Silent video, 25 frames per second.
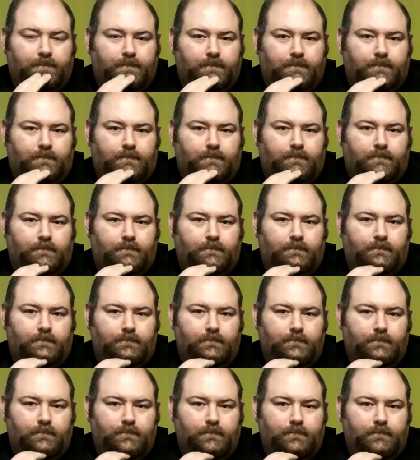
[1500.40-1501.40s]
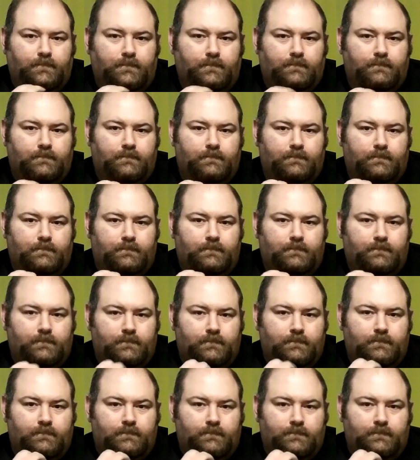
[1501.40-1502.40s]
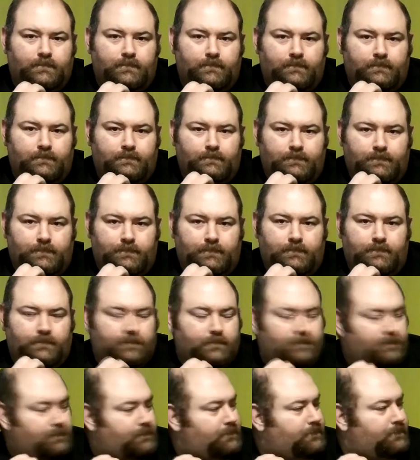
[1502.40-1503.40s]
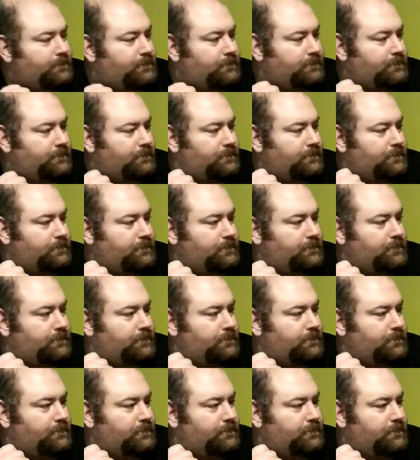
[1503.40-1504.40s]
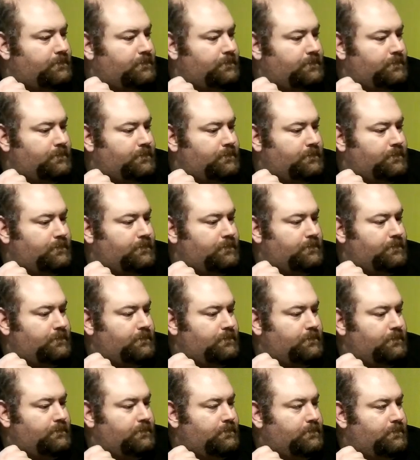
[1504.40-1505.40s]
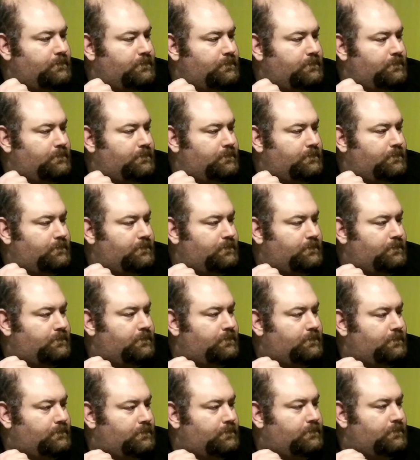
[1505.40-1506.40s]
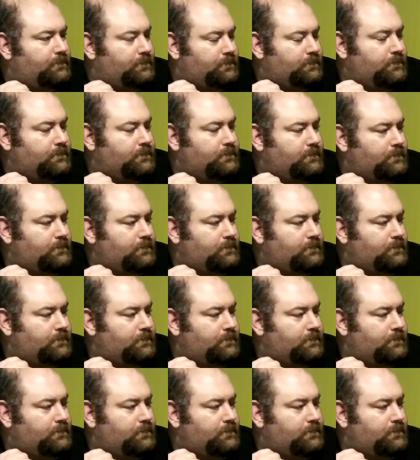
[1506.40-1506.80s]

No words are spoken by the person on screen.